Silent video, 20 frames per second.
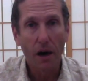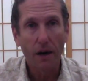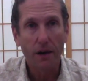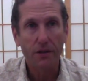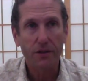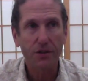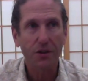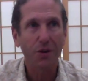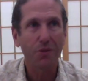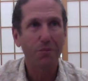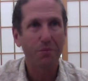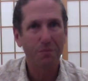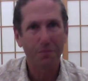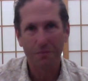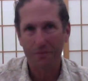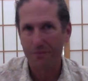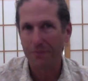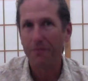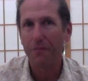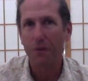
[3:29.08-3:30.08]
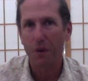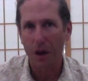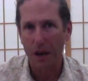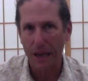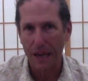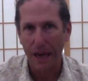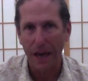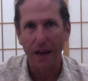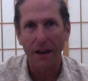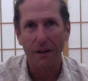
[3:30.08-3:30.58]
So
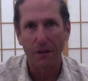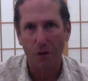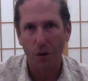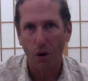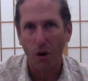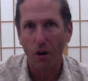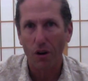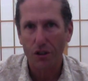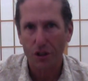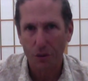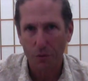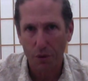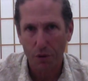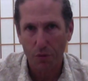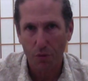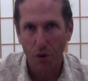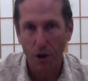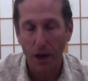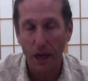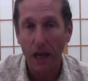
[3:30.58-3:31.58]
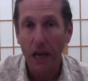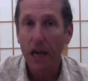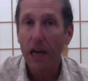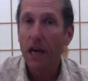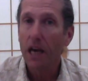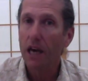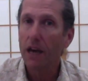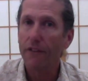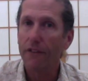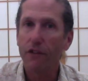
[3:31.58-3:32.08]
again, caution with running.
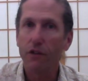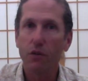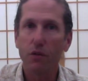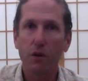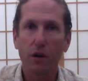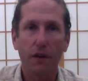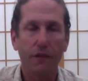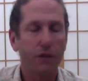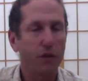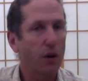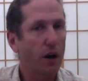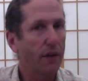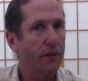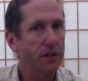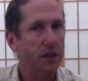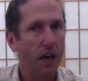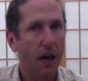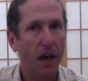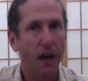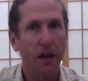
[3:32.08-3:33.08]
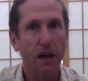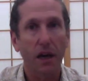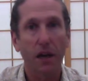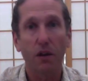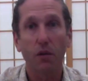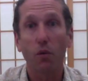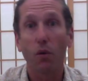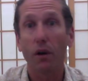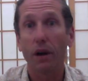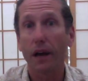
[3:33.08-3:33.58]
If you have sciatica and
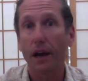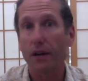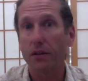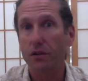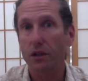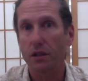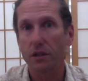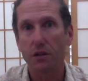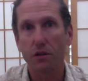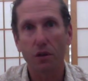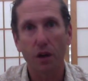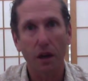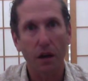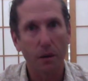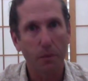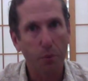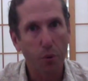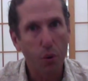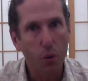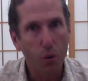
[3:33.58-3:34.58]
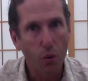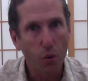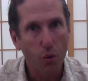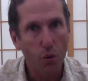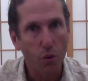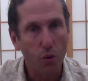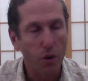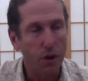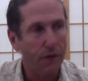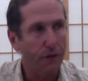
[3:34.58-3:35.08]
you want to exercise and you get in a
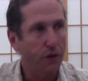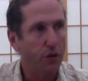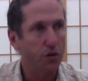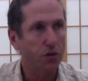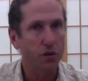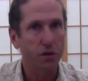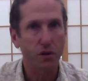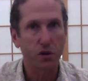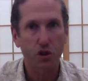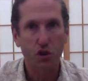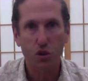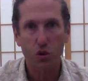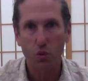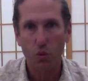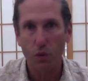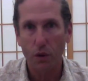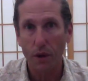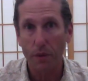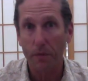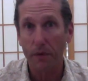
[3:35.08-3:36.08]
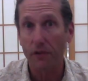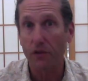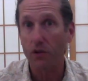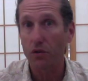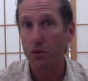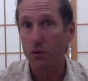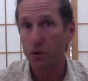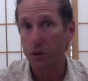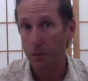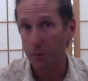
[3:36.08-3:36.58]
pool, if you should swim, if you
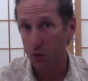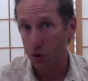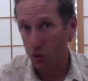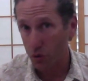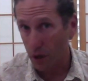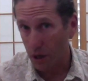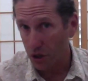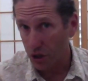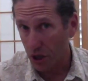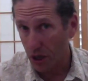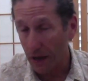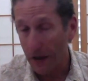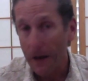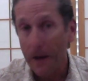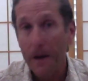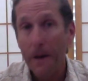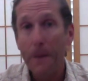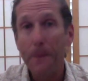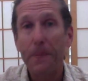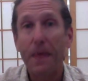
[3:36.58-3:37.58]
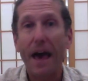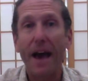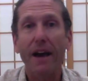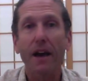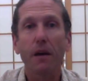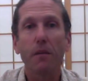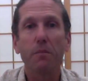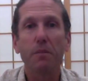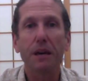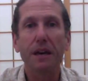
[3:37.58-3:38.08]
do some stretching, that
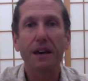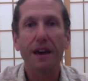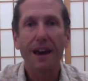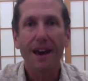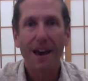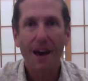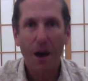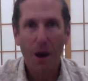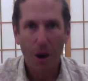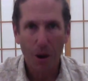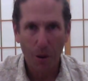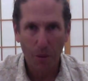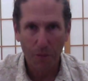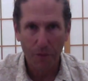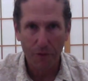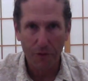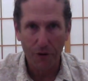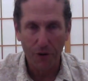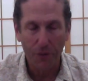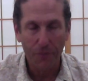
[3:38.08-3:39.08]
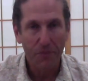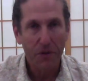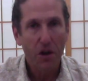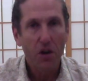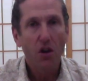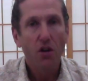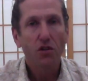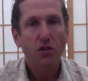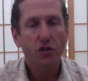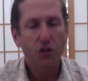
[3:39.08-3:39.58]
could be helpful.
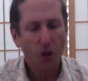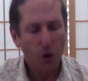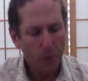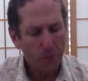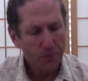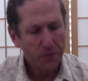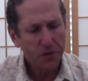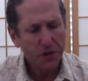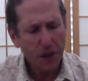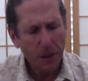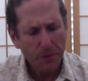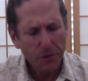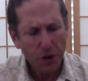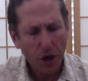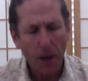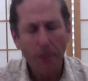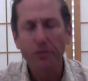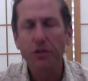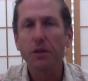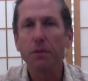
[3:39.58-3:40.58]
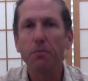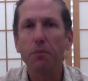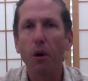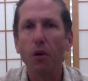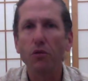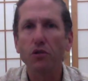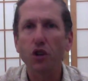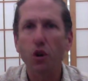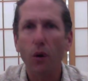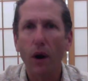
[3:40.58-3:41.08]
So sometimes the
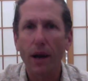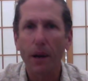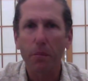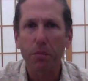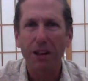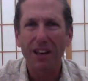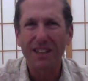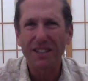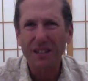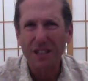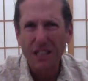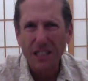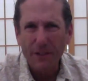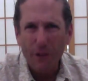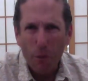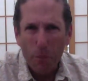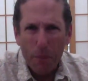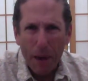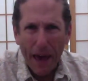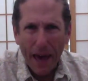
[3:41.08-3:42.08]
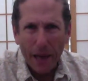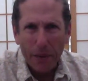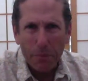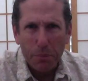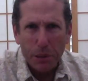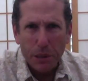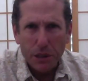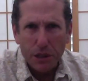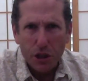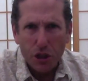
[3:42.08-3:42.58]
bones go out of place because of a bad
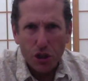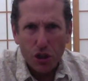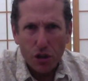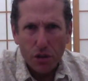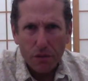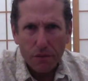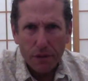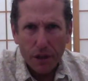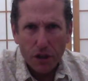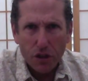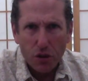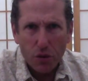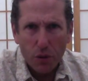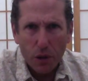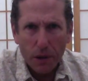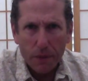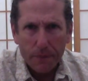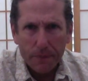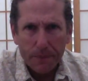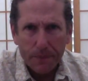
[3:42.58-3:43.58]
position that you're in.